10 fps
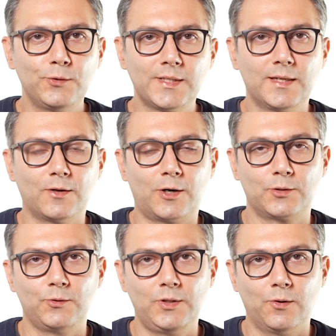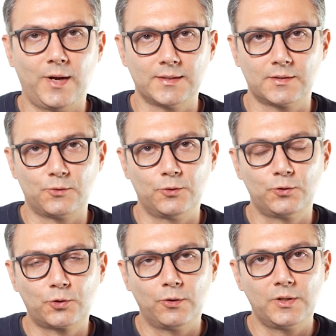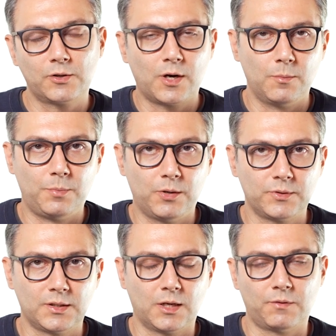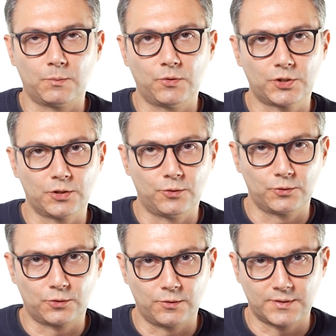using an Arduino as the controller component of our motion control